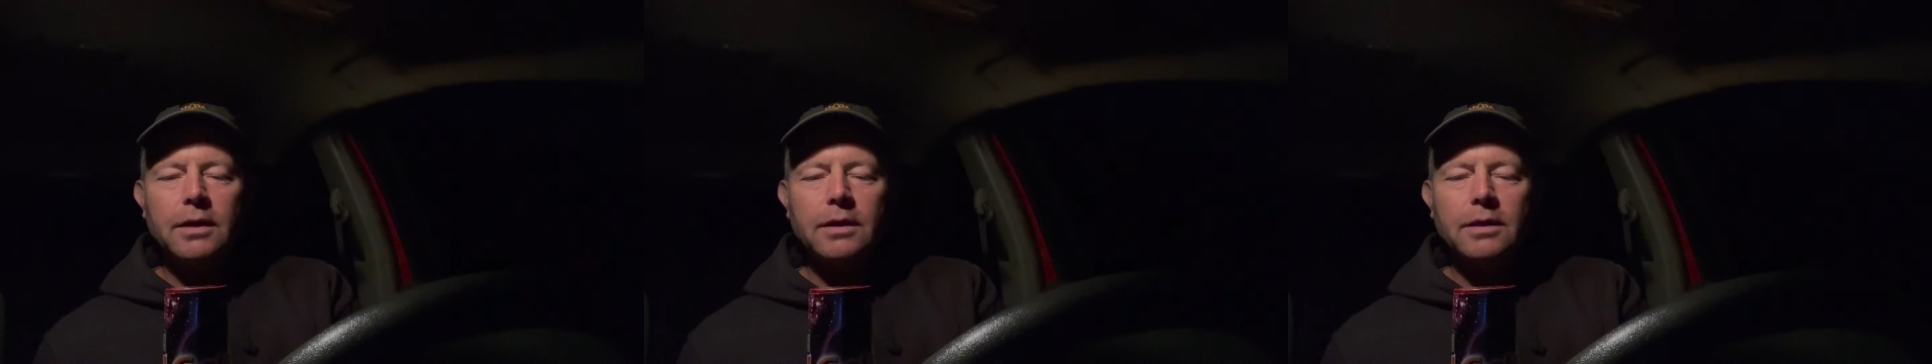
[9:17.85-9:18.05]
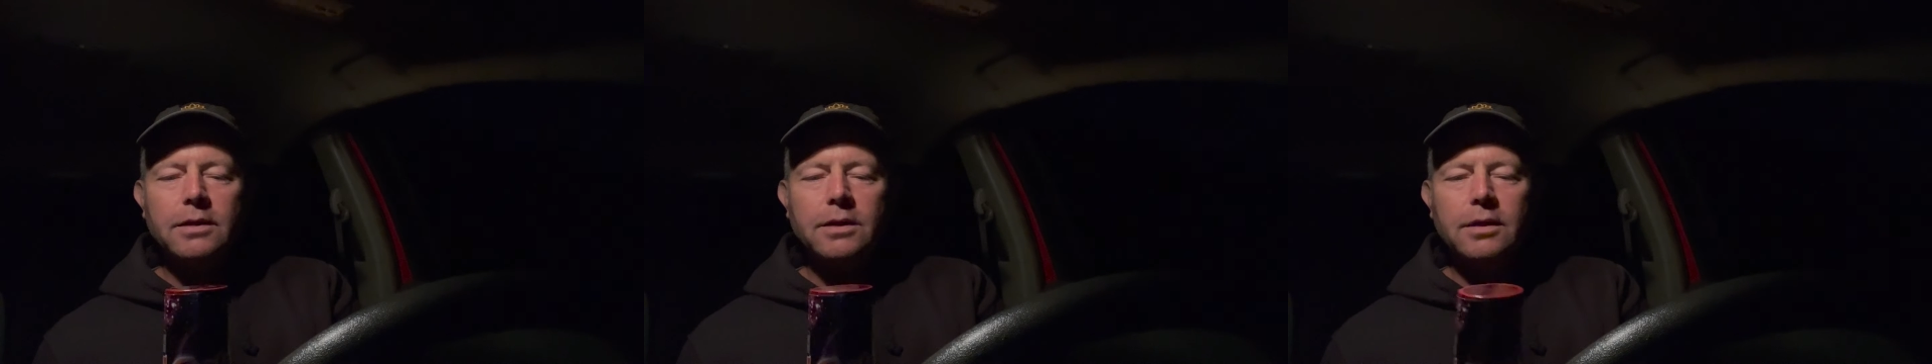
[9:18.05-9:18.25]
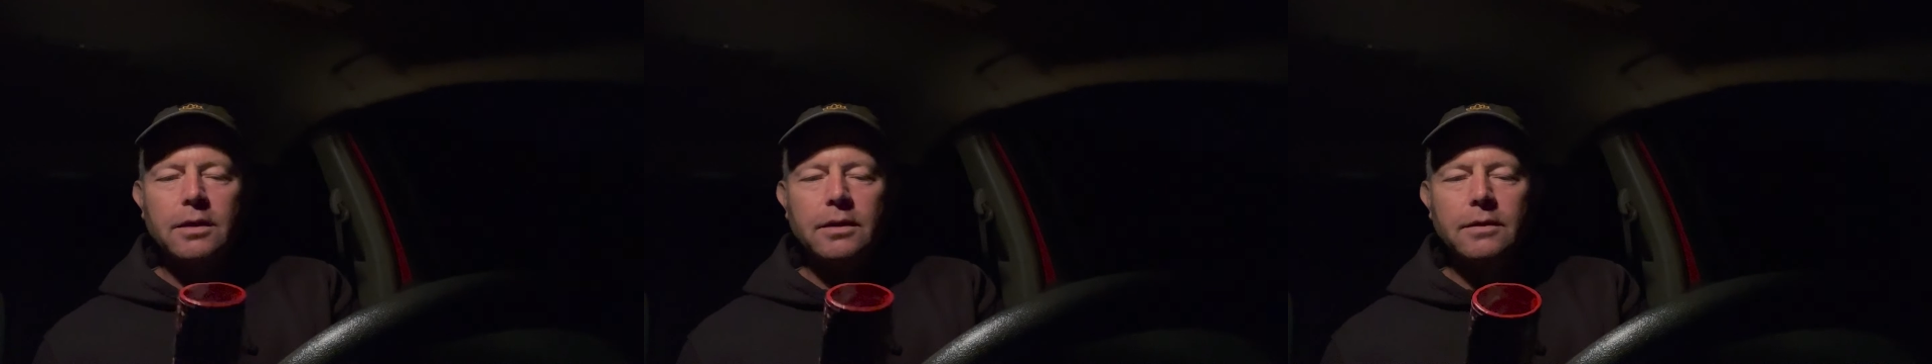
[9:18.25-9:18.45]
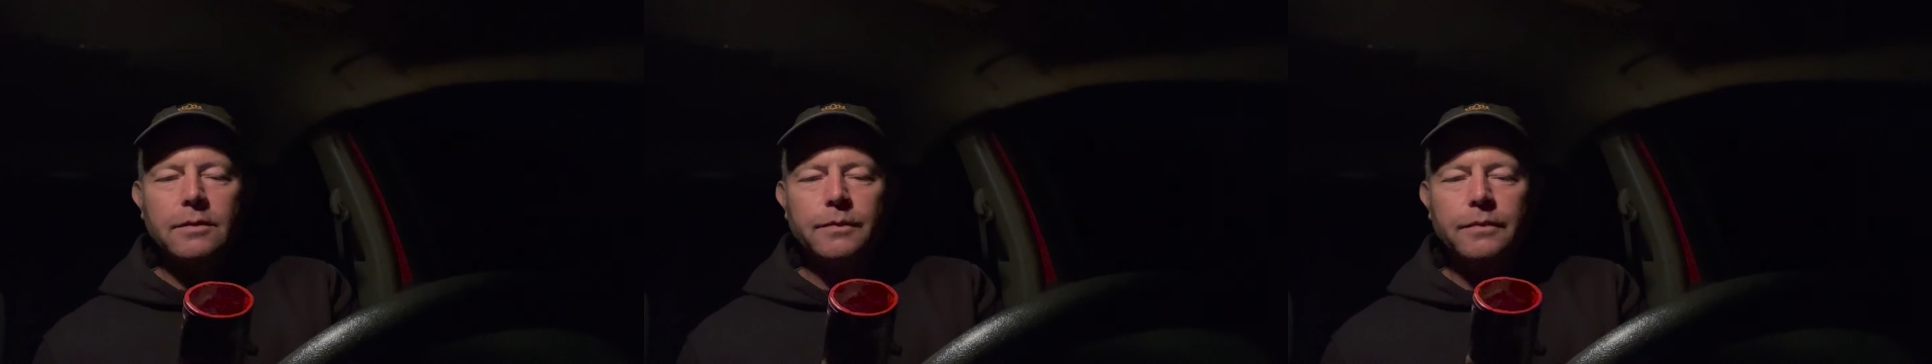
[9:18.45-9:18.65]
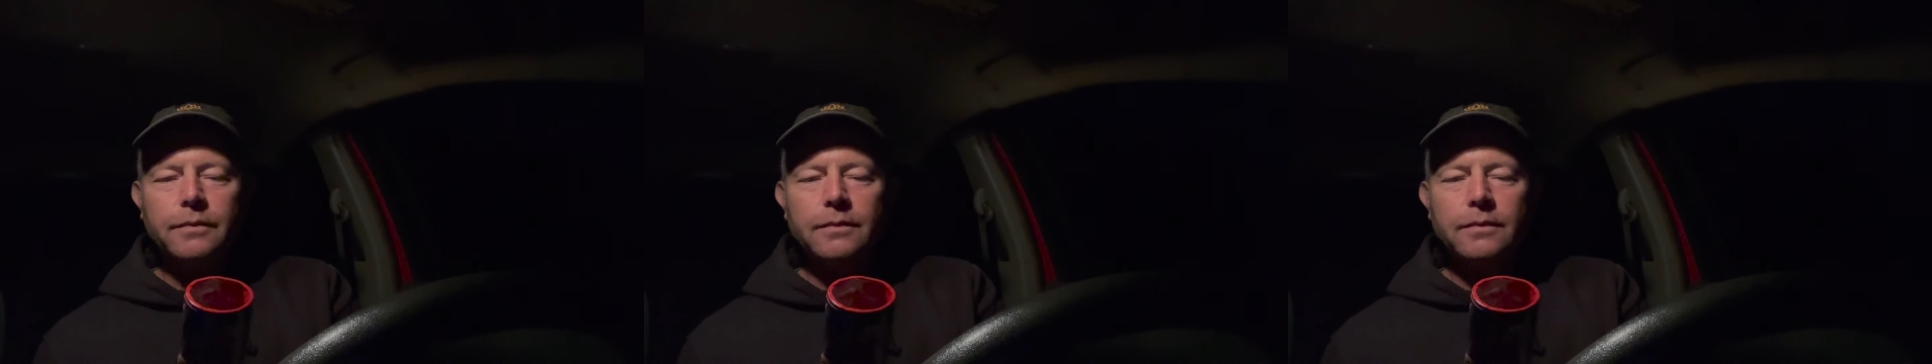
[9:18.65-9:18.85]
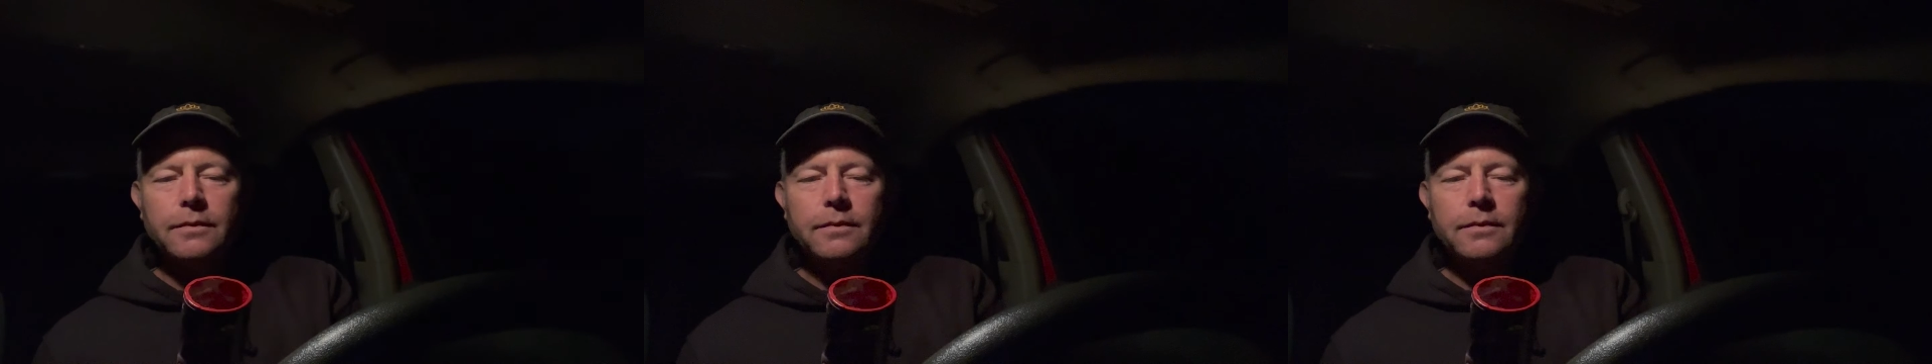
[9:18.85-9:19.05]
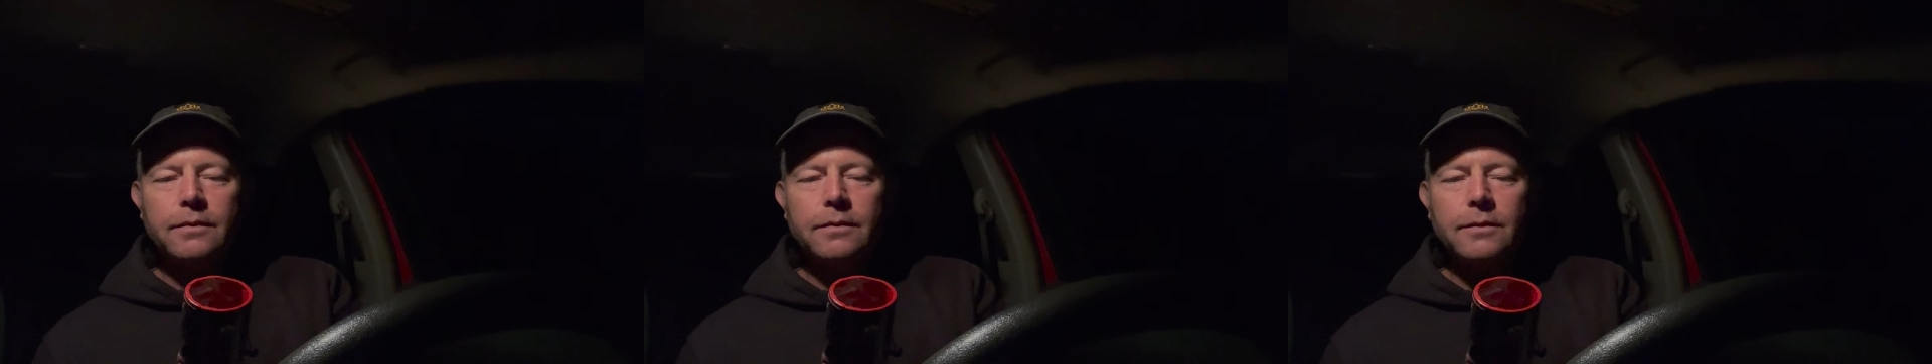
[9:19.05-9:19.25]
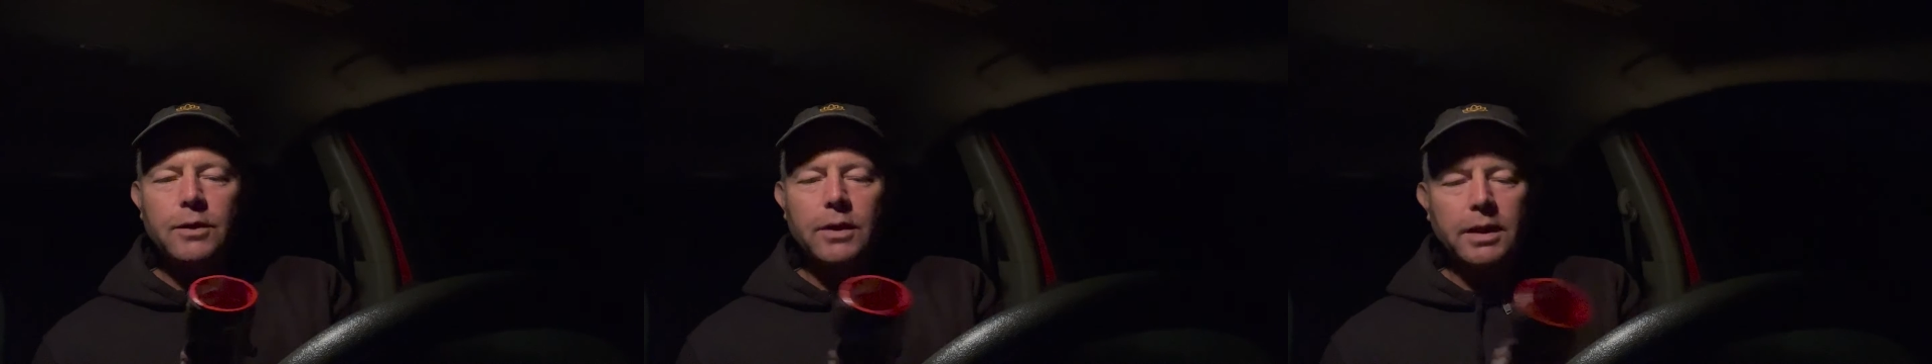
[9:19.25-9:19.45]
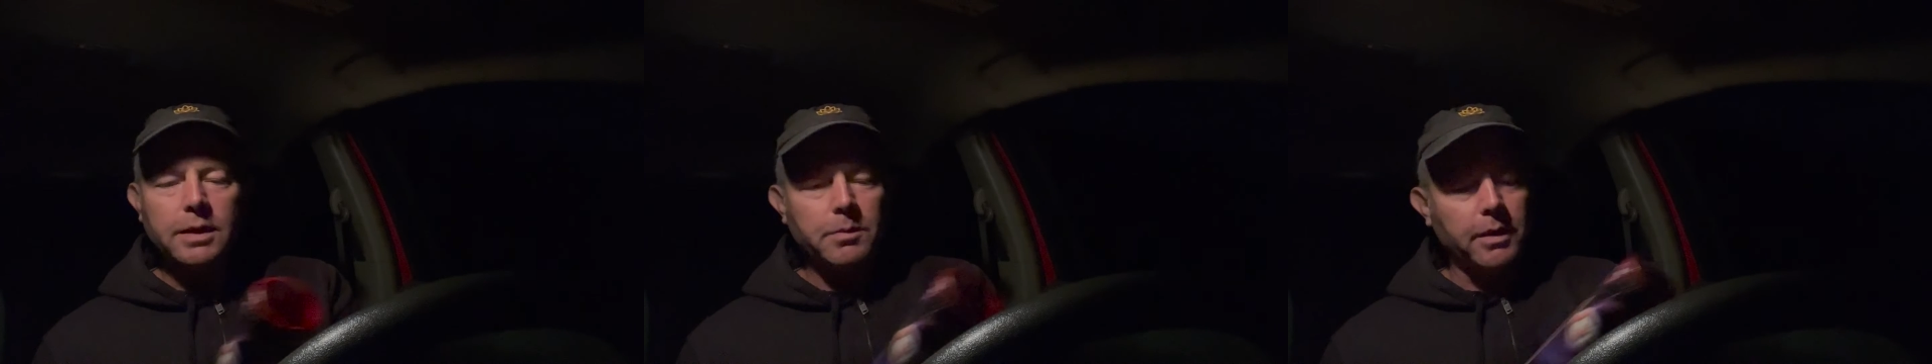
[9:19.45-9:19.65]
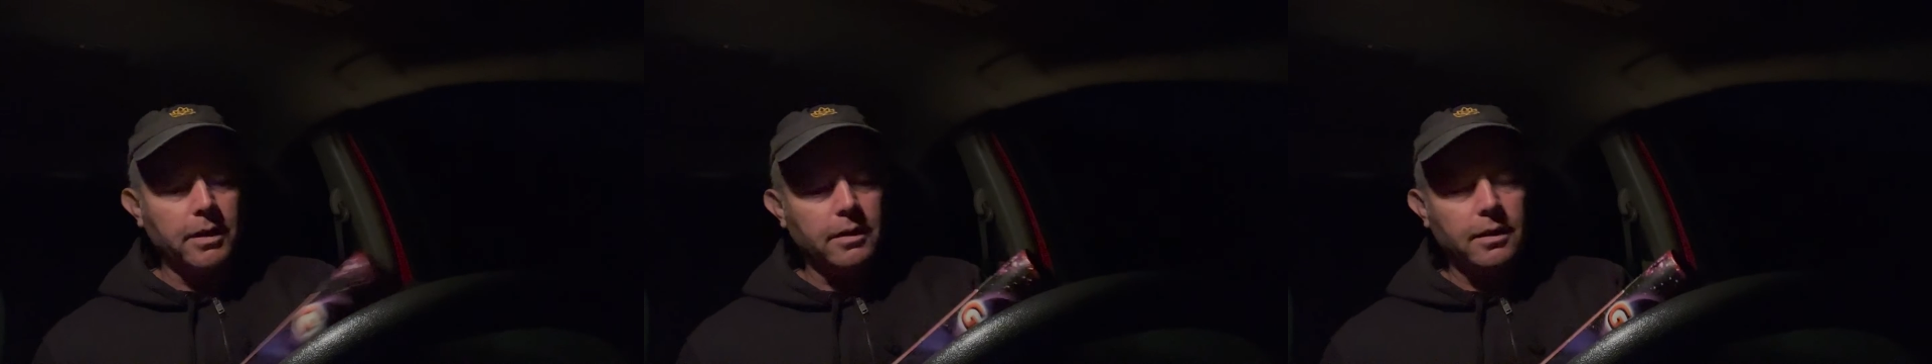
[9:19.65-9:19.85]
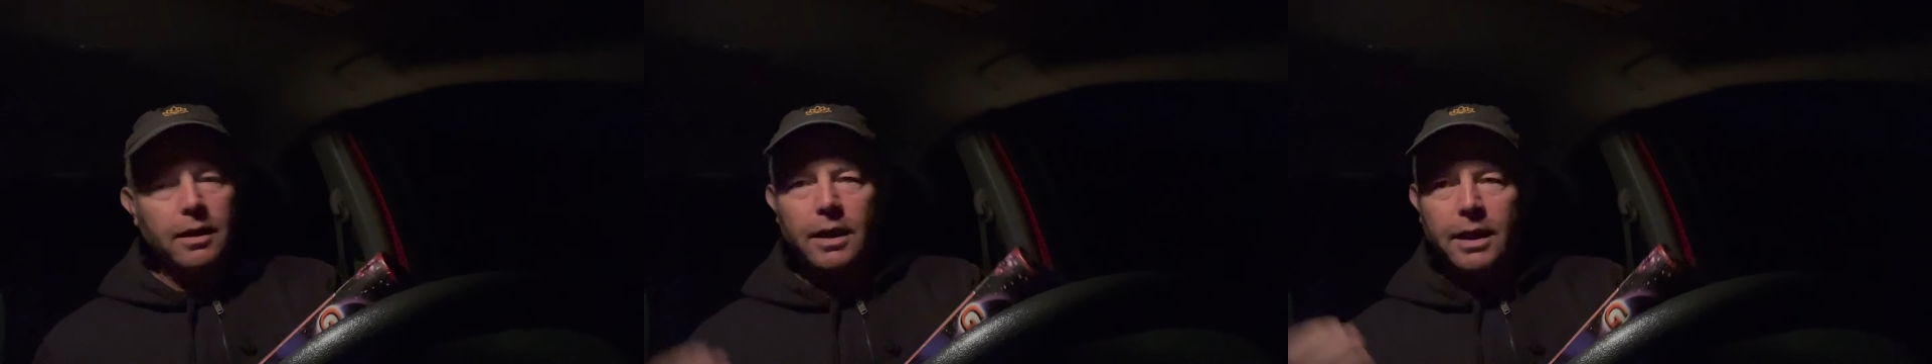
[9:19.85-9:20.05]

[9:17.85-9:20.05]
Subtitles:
it's just a little transparent thing?